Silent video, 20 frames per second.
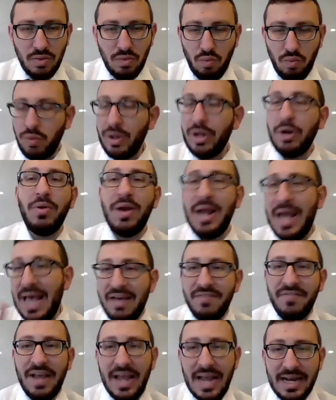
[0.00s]
we don't have
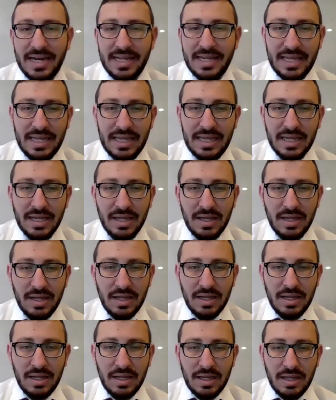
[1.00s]
any
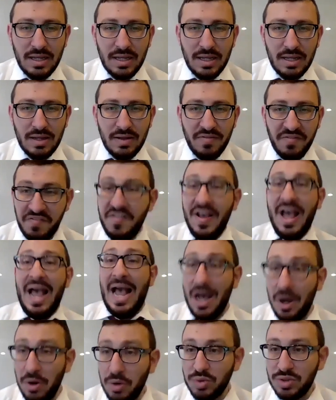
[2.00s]

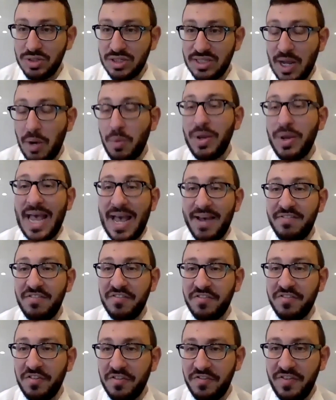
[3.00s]
vows that we haven't
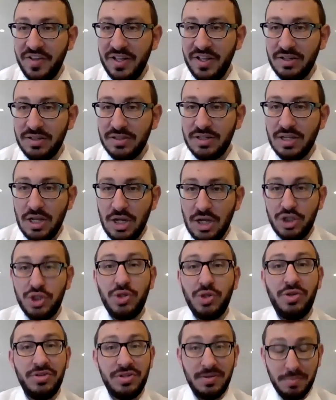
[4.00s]
fulfilled. So
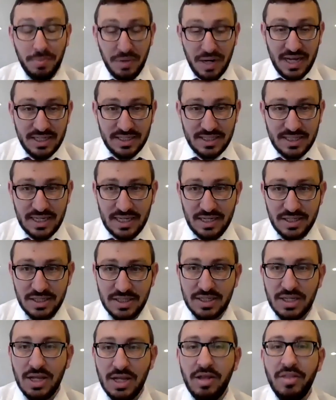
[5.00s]
there's a process
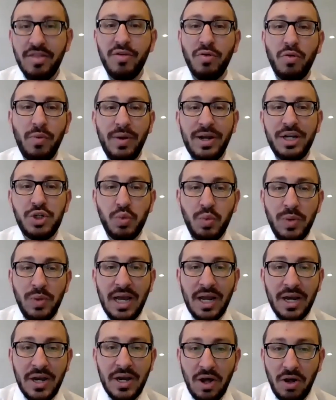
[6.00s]
through which we
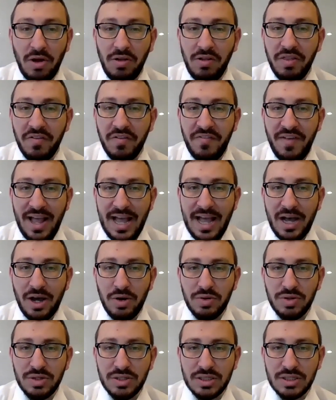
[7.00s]
annul the
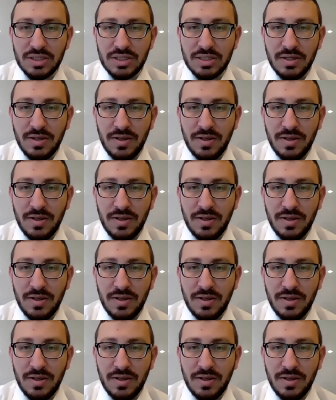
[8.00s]
vows,